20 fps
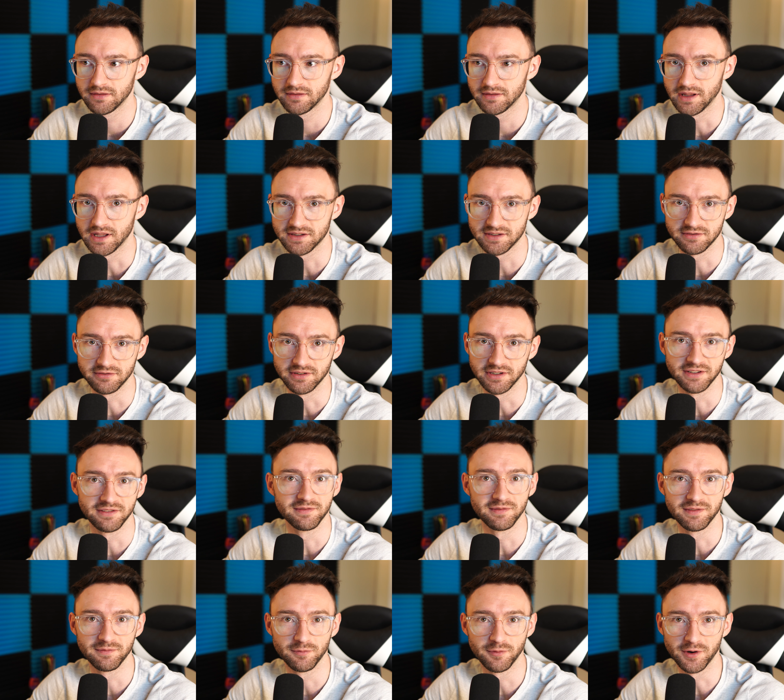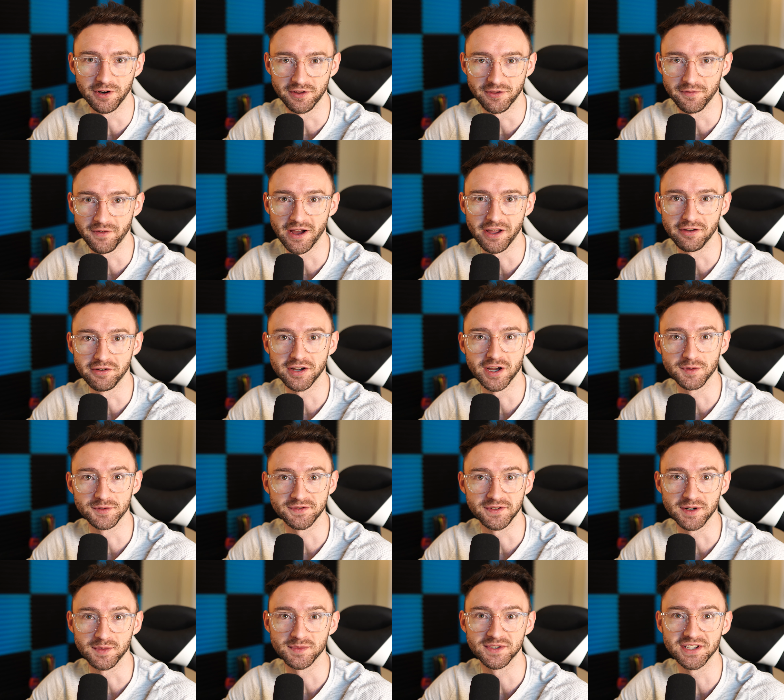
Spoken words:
that's really where the value comes from.